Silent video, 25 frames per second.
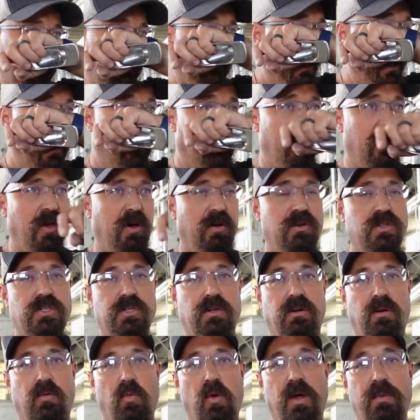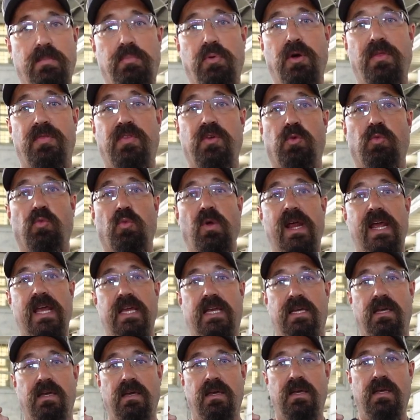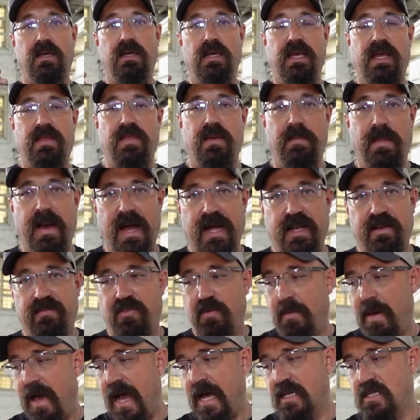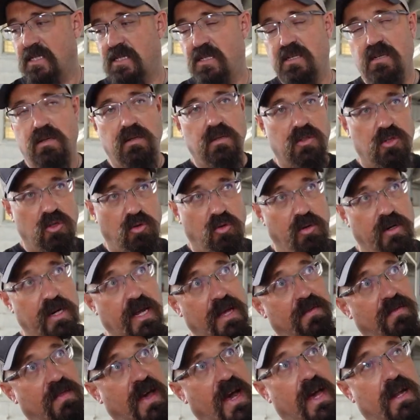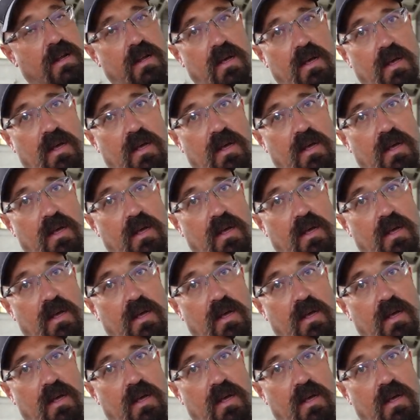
Um, those are what put the rake in the back of the mast to create that,